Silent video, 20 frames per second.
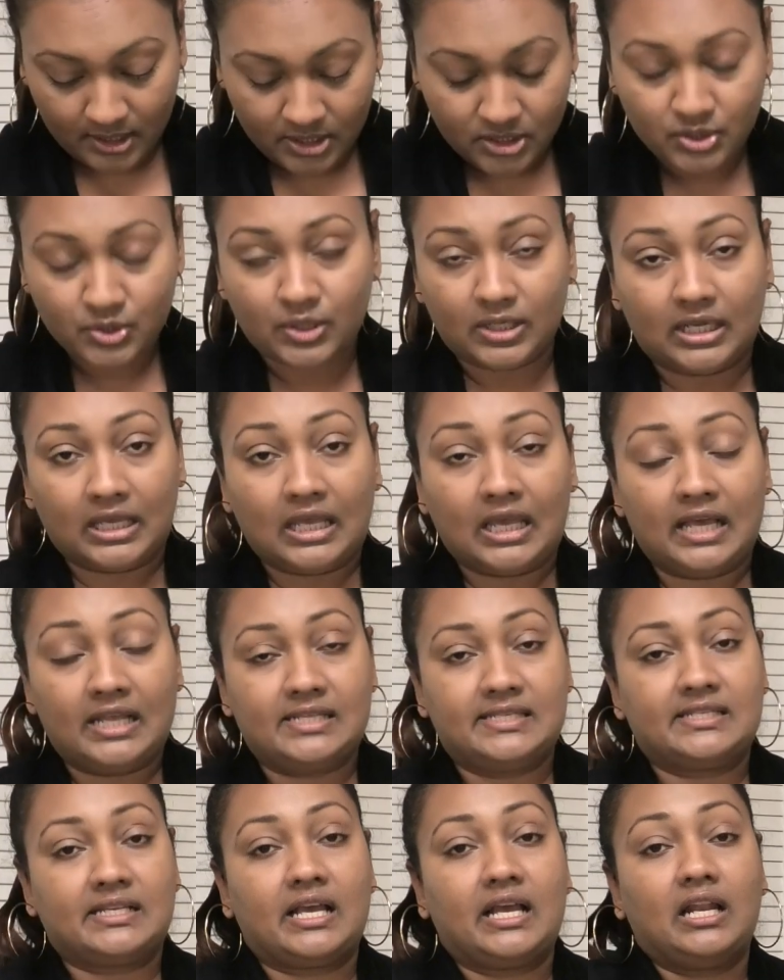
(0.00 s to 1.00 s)
so the
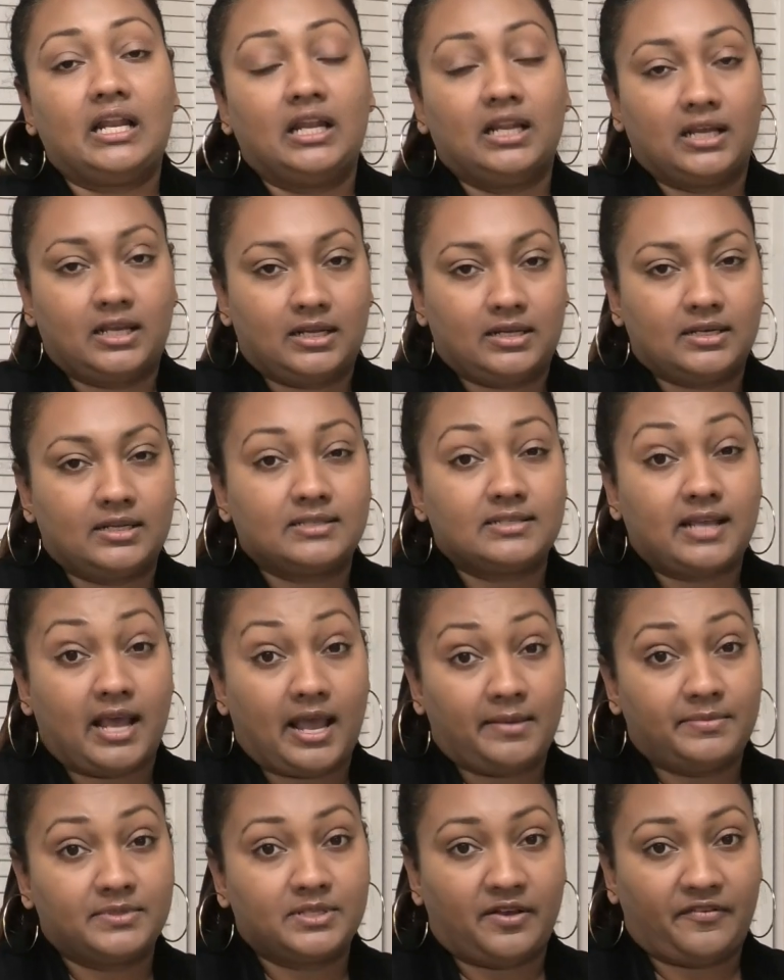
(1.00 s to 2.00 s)
kids can learn the
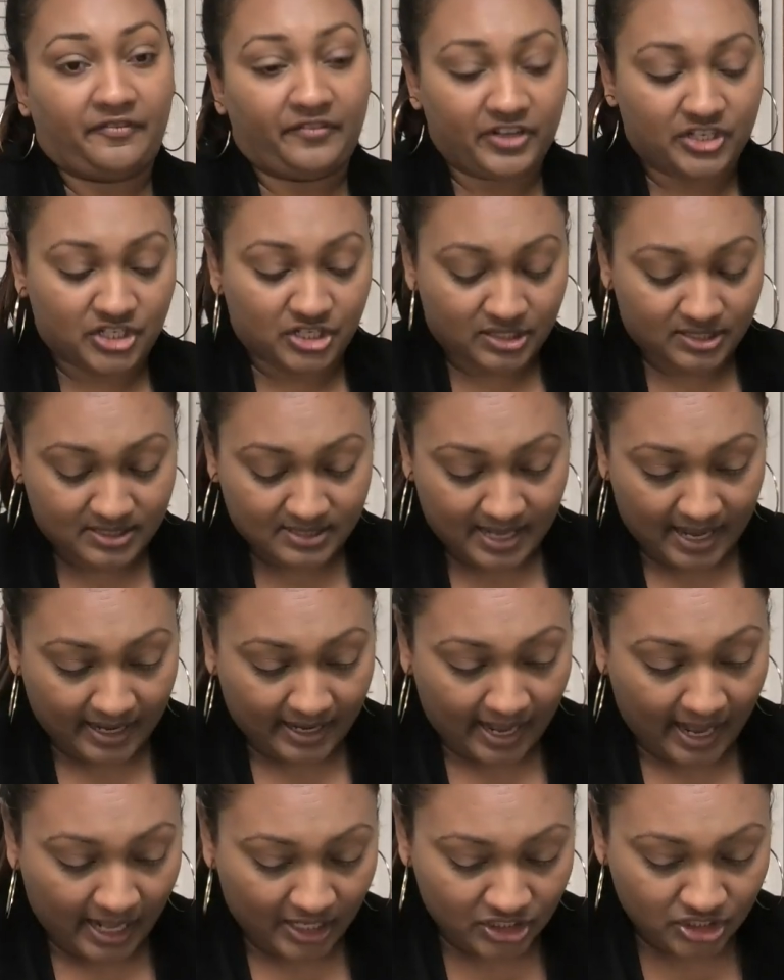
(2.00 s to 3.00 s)
types of fishes they're
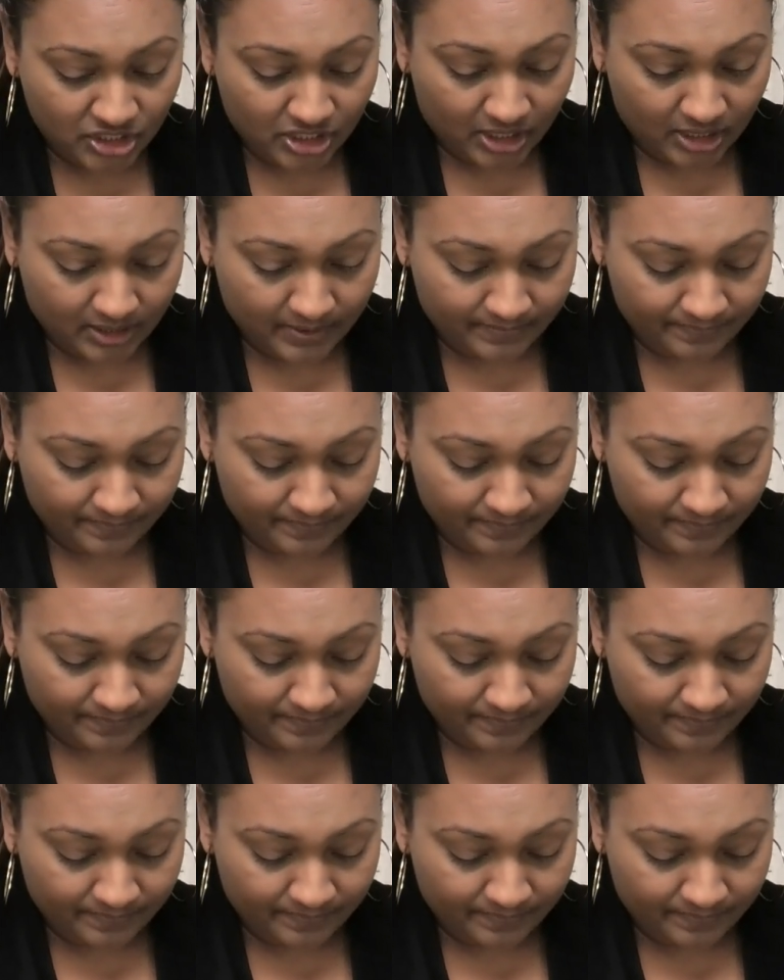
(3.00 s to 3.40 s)
catching.